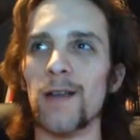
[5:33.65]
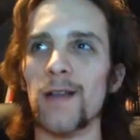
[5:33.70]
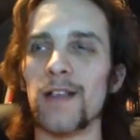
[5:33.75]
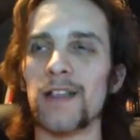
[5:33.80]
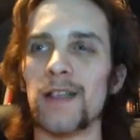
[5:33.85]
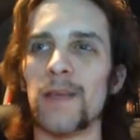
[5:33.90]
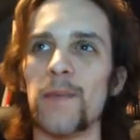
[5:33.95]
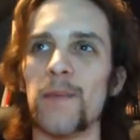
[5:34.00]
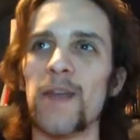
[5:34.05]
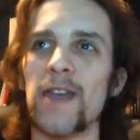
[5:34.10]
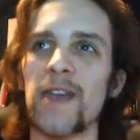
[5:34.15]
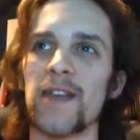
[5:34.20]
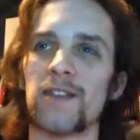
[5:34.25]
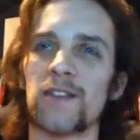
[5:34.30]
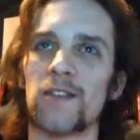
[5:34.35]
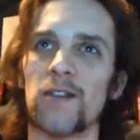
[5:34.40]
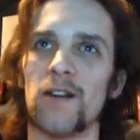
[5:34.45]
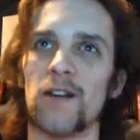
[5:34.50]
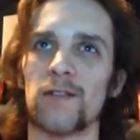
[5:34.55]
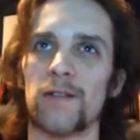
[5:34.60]
There's a big
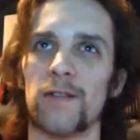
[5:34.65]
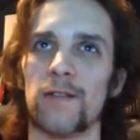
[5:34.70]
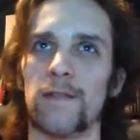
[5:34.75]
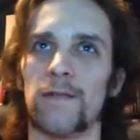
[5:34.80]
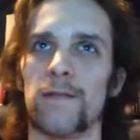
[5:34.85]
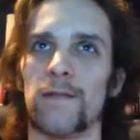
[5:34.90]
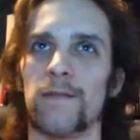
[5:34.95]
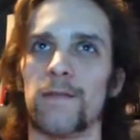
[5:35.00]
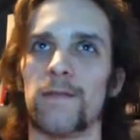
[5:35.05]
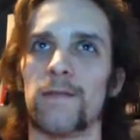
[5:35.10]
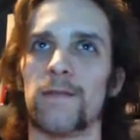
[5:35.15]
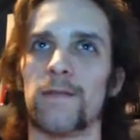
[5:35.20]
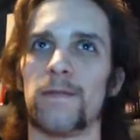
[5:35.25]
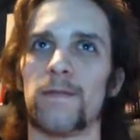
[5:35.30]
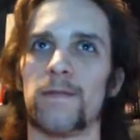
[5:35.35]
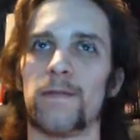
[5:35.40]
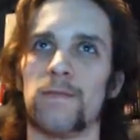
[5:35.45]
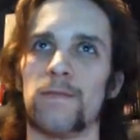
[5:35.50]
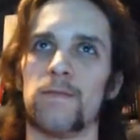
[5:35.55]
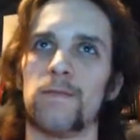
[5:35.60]
sort of,
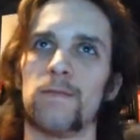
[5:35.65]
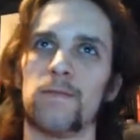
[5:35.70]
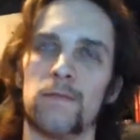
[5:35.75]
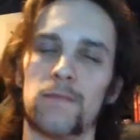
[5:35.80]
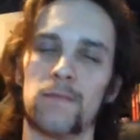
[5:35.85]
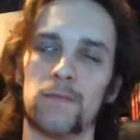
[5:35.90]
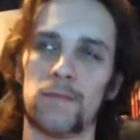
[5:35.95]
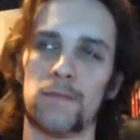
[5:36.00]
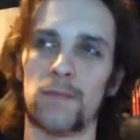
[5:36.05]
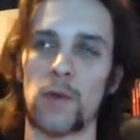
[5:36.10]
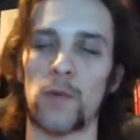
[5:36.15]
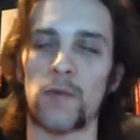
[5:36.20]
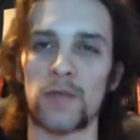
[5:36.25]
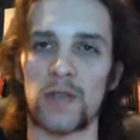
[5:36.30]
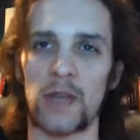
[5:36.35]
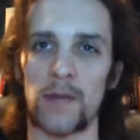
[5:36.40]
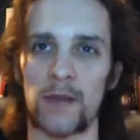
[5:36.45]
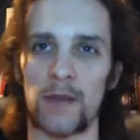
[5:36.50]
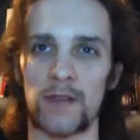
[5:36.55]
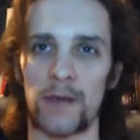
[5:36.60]
I won't
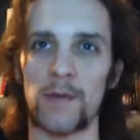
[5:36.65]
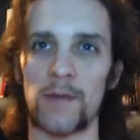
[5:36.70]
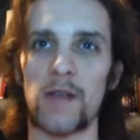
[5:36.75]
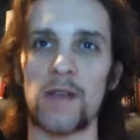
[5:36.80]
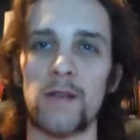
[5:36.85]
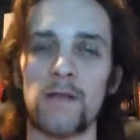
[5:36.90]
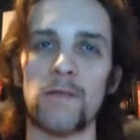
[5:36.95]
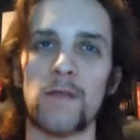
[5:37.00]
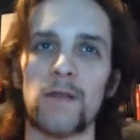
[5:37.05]
say what is it.